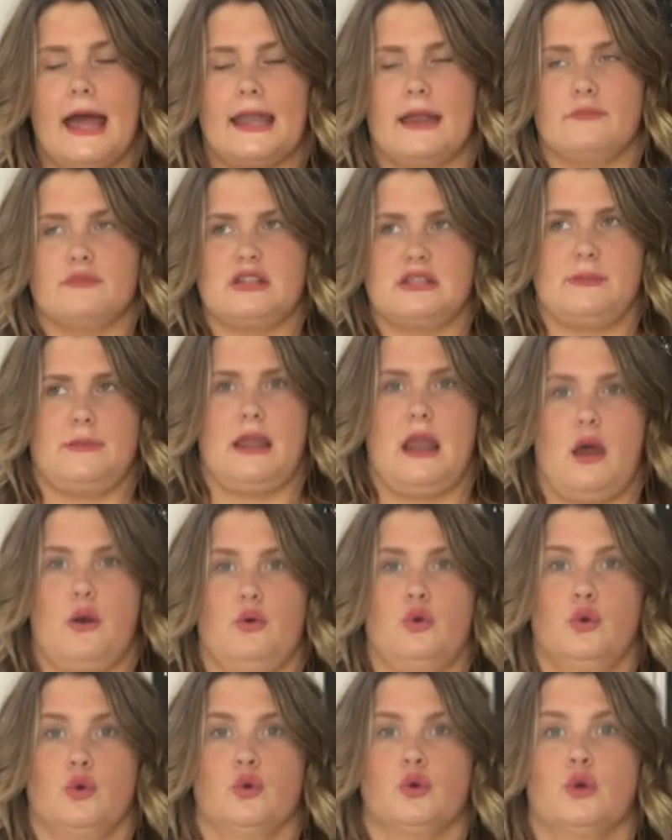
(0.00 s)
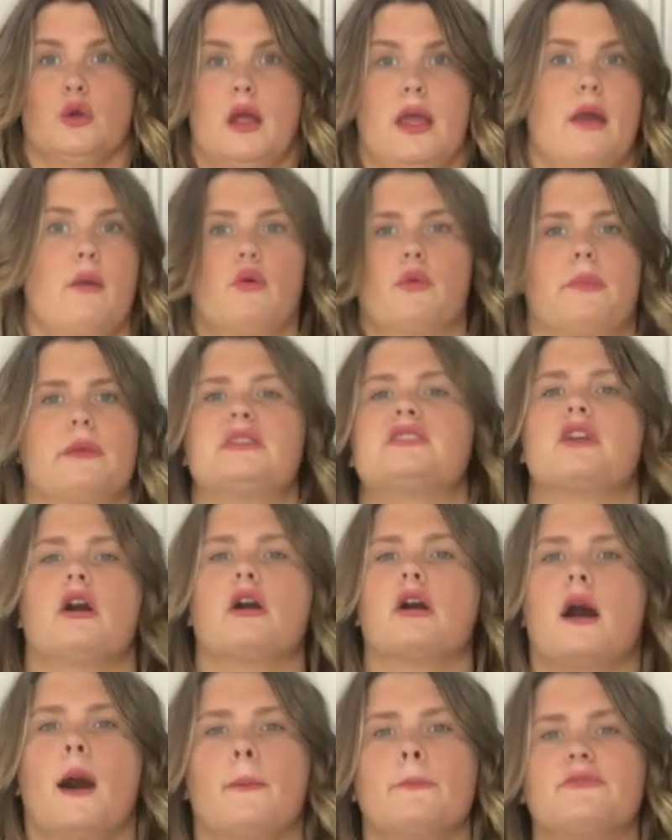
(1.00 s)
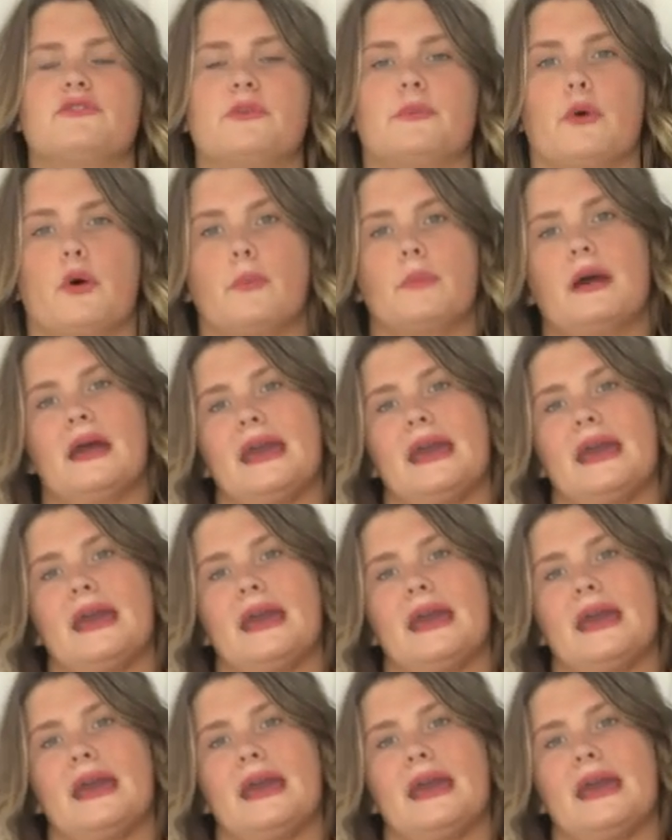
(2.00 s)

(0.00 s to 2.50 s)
and I'm just a bit like, it would be so uncomfortable.